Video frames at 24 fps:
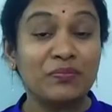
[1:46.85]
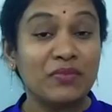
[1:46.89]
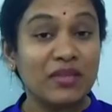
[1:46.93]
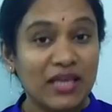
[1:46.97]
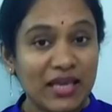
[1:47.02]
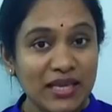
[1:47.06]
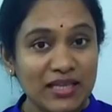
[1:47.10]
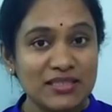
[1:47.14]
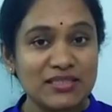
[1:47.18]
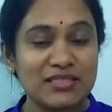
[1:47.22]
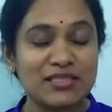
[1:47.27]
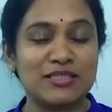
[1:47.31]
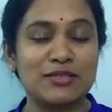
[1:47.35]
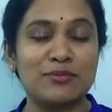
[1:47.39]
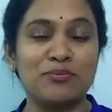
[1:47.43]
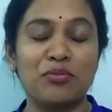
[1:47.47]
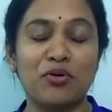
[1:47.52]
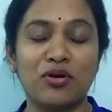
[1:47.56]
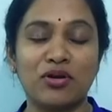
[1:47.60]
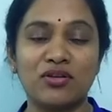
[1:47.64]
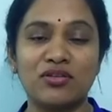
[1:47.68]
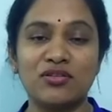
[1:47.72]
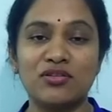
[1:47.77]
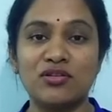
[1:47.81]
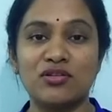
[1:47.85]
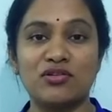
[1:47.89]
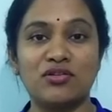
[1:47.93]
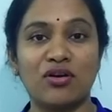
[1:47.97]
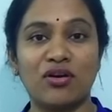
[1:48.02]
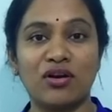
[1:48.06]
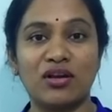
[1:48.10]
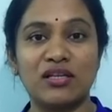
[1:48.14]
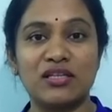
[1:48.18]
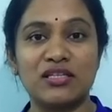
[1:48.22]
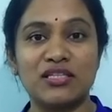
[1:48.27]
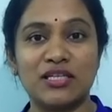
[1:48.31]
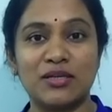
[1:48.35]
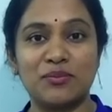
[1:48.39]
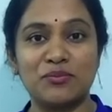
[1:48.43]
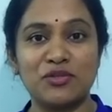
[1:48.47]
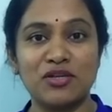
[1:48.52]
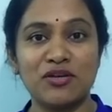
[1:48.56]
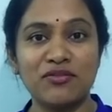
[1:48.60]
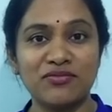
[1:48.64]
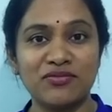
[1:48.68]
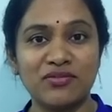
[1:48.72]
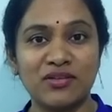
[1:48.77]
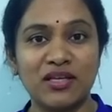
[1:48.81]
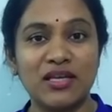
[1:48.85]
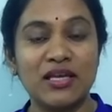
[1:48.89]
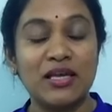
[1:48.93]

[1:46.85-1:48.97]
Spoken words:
Hence, it's important to talk in terms of